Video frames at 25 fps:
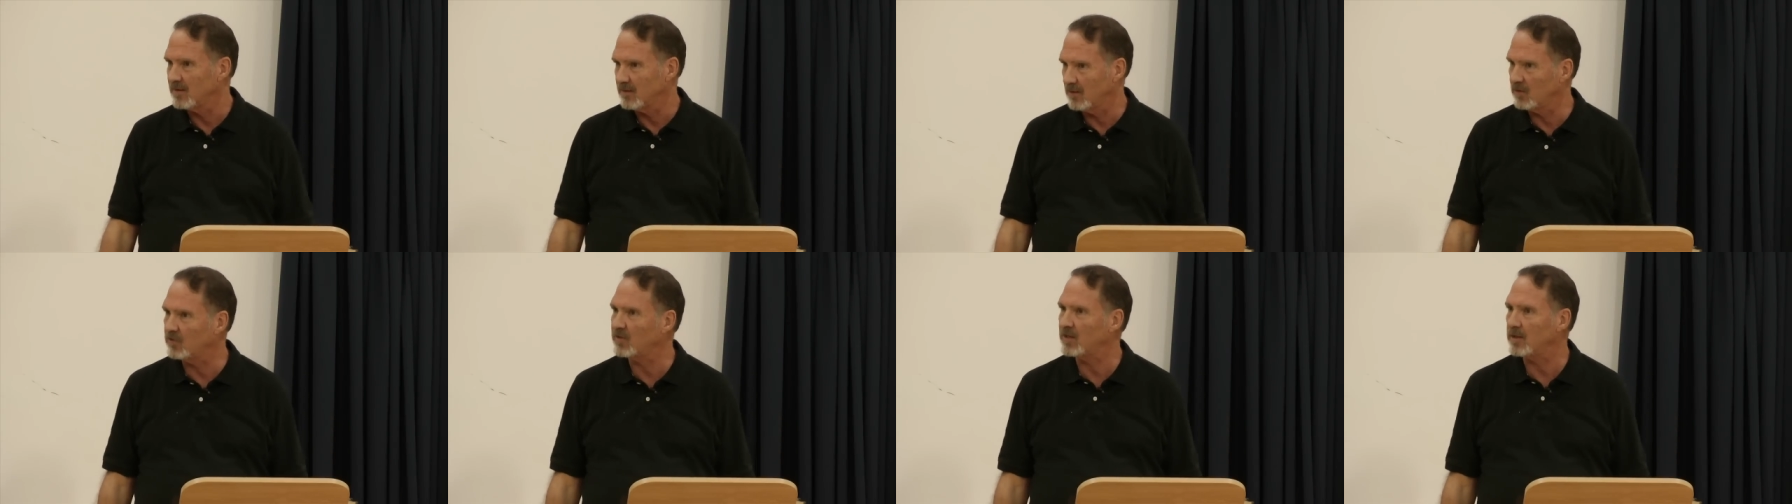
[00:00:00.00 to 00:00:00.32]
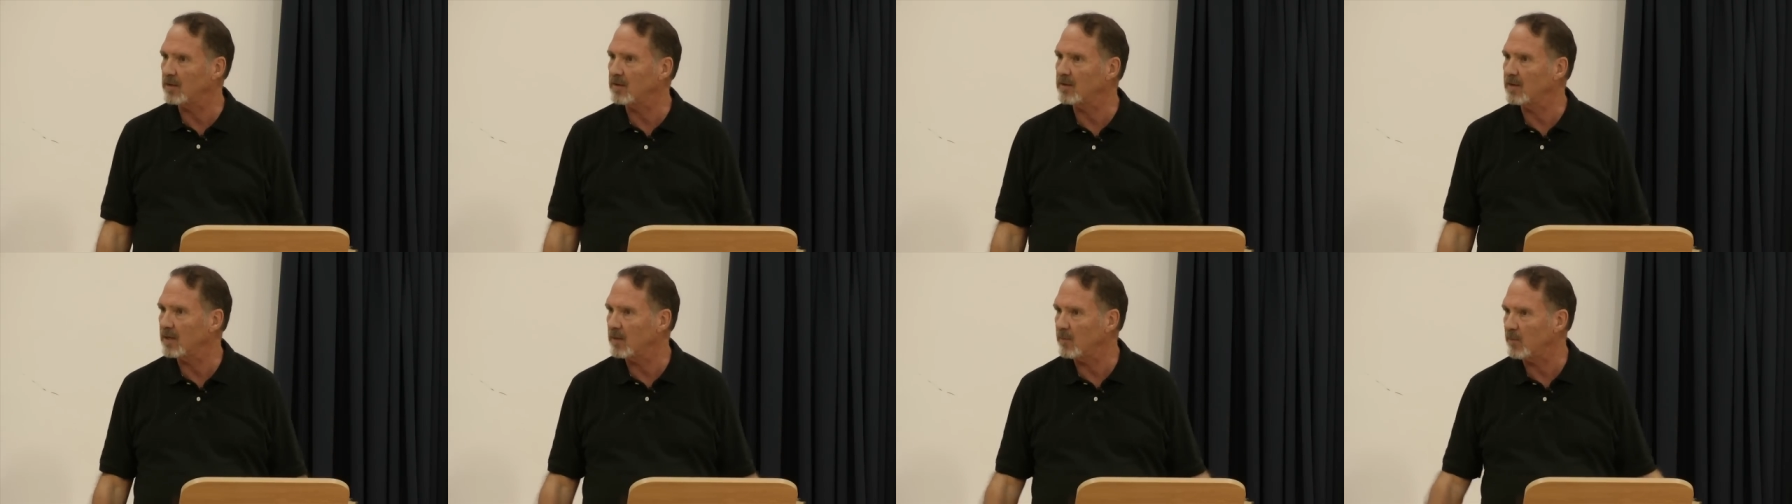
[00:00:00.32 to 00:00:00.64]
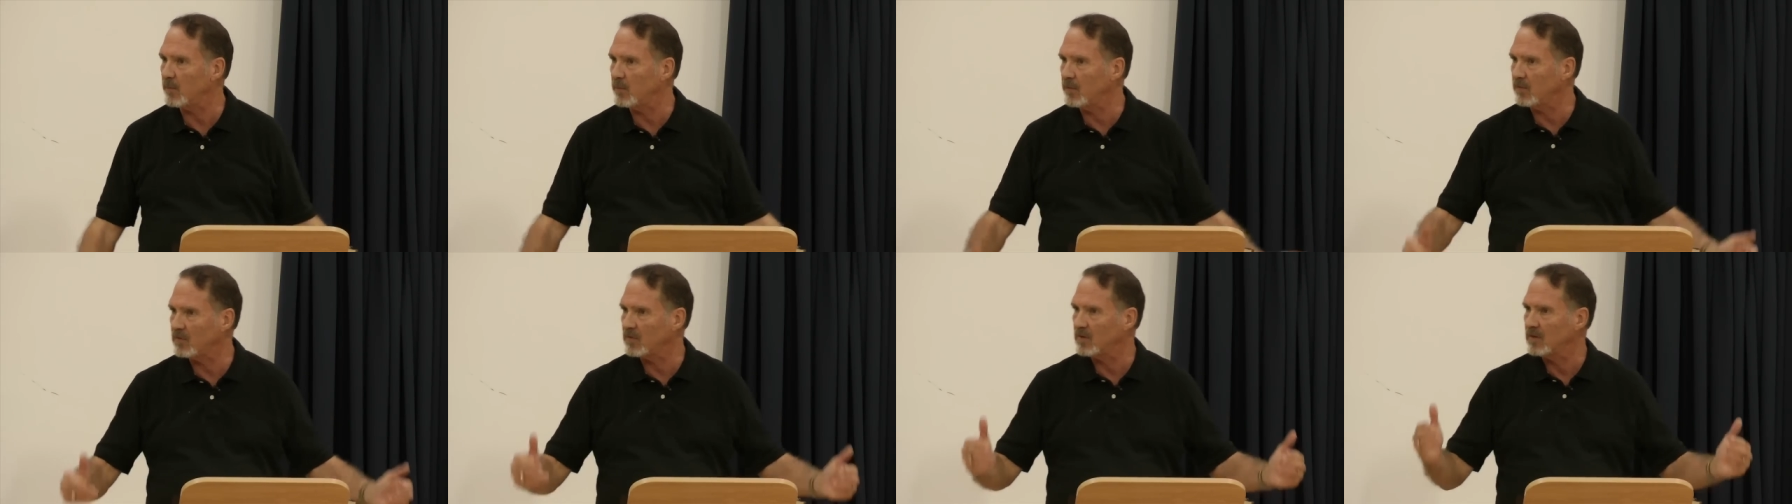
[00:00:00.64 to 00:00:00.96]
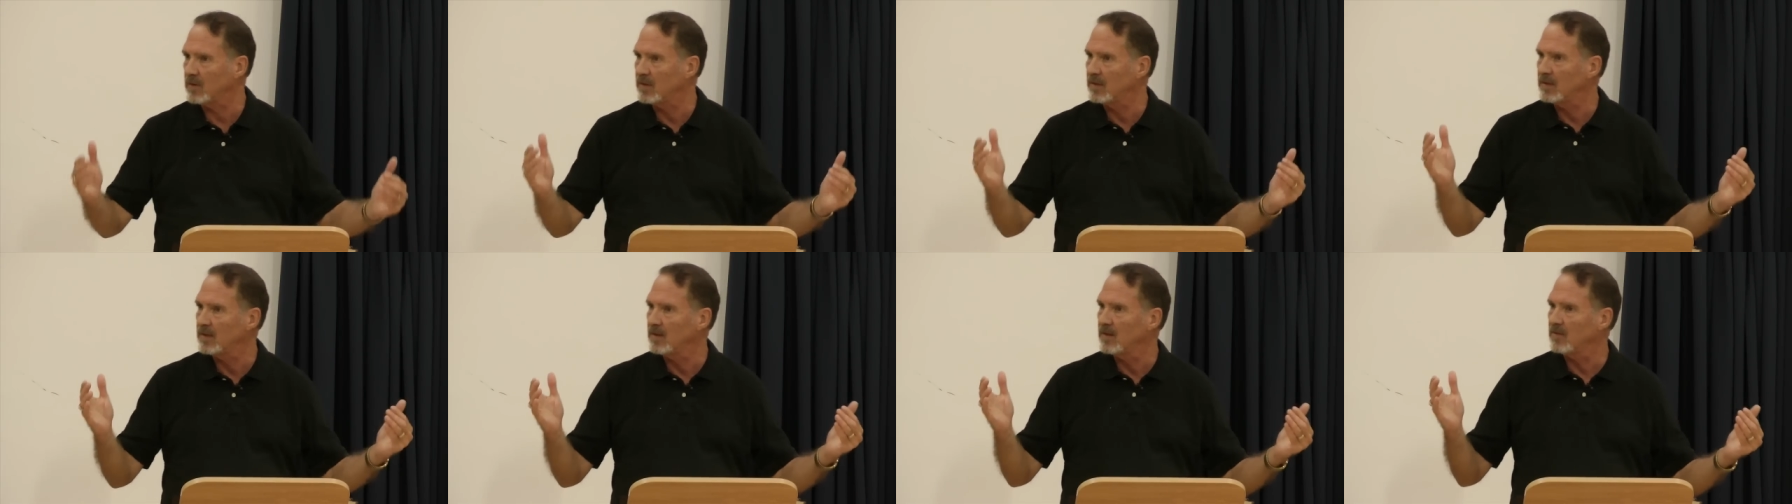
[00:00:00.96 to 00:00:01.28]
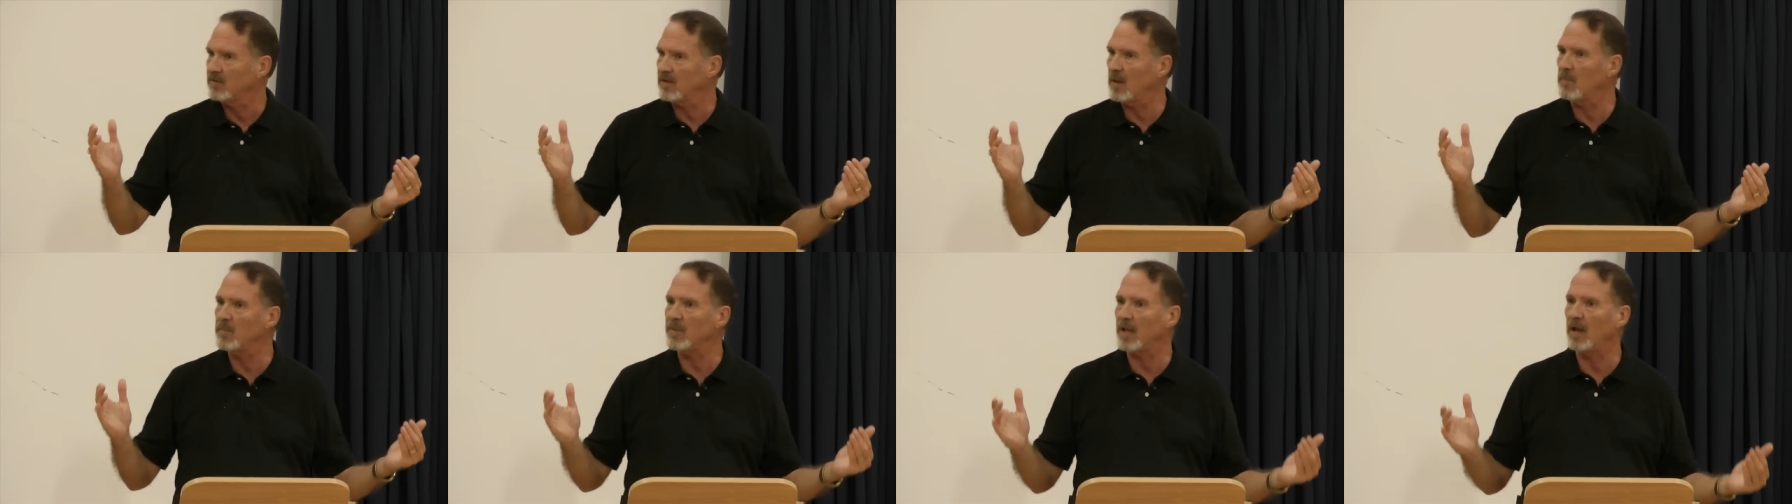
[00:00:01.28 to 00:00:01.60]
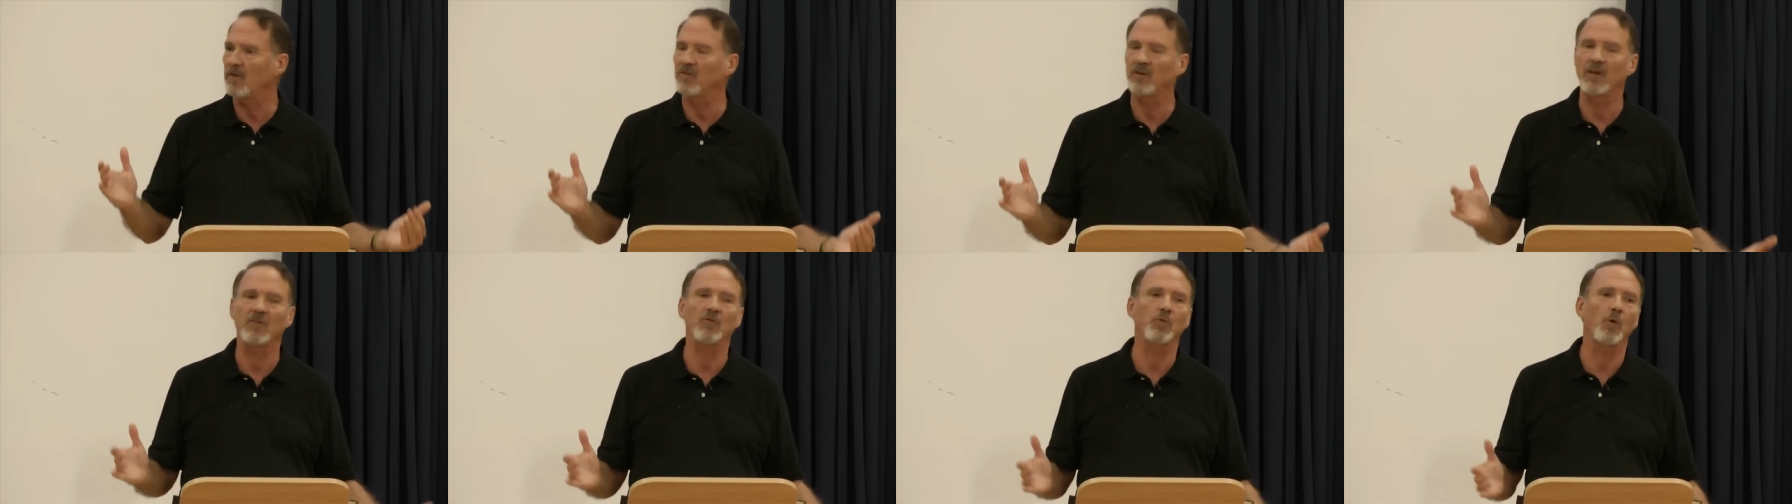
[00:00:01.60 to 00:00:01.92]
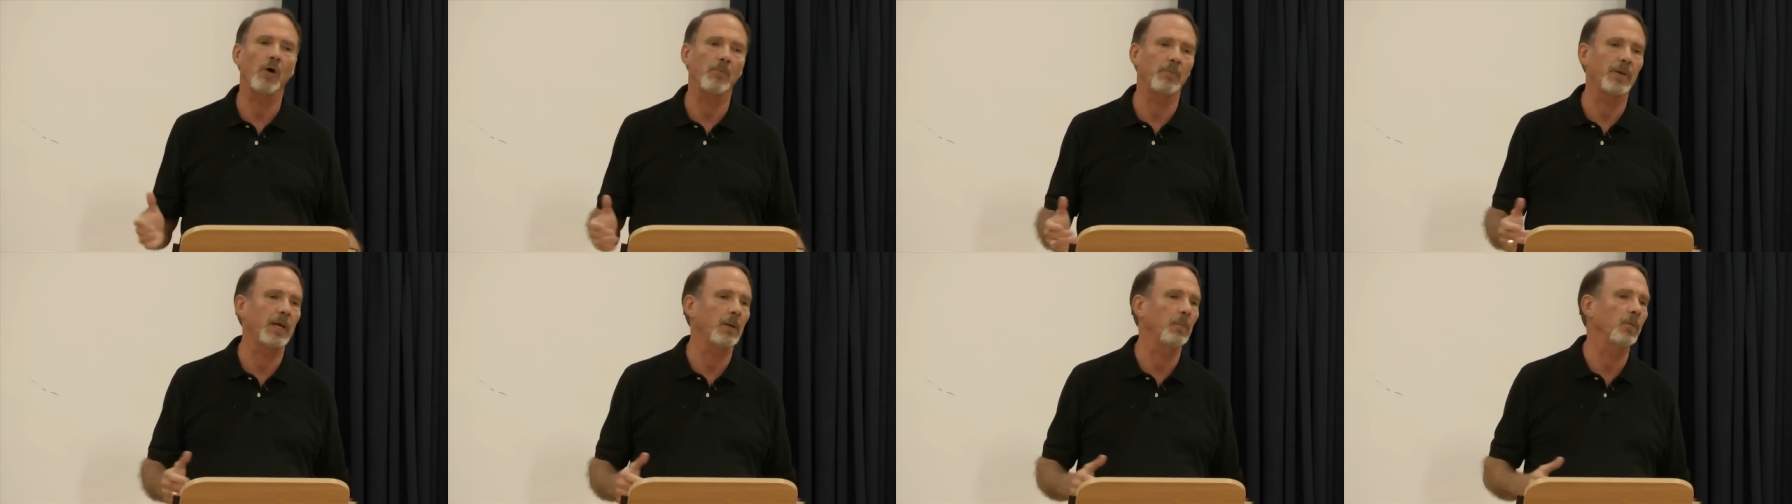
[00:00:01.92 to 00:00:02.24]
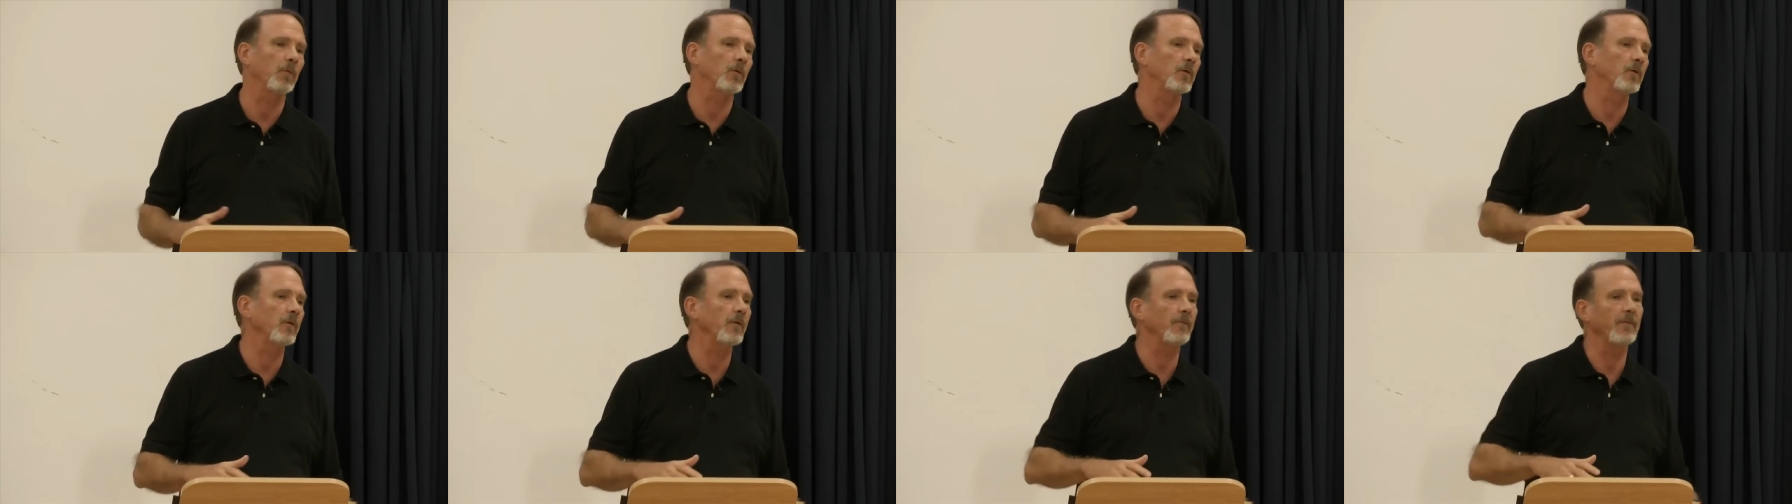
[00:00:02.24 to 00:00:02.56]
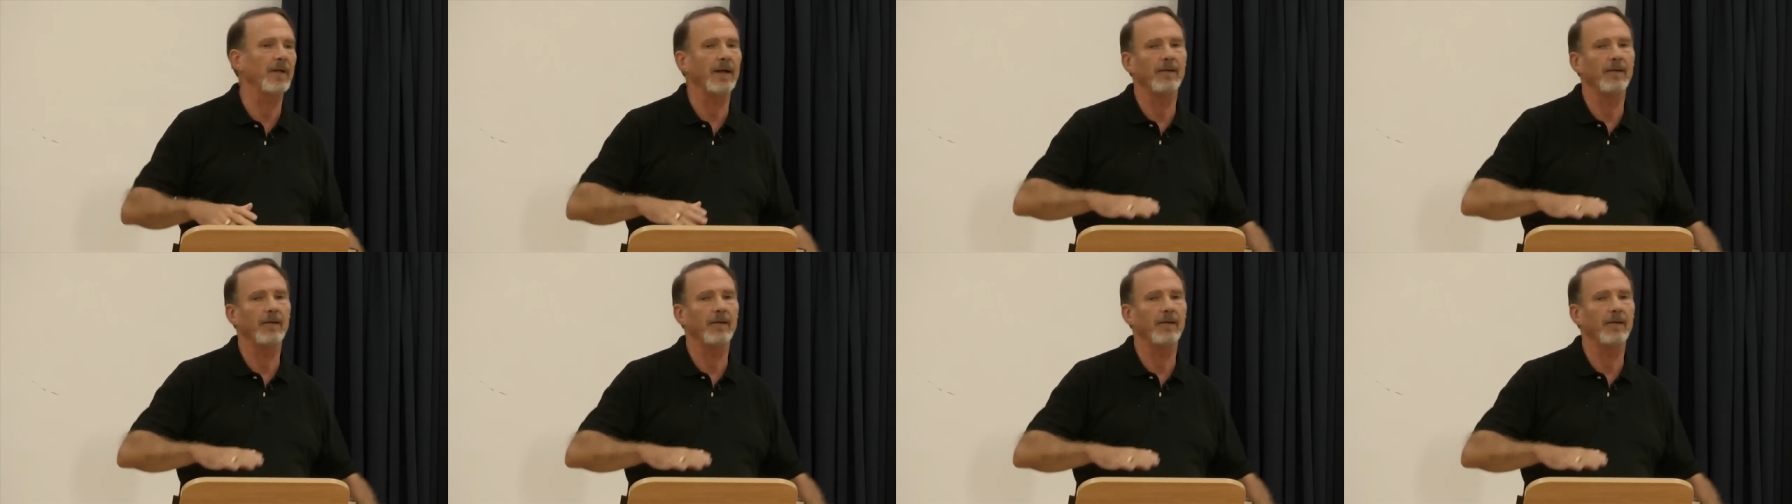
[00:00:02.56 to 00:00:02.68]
You see the difference? Sometimes that's what people are doing.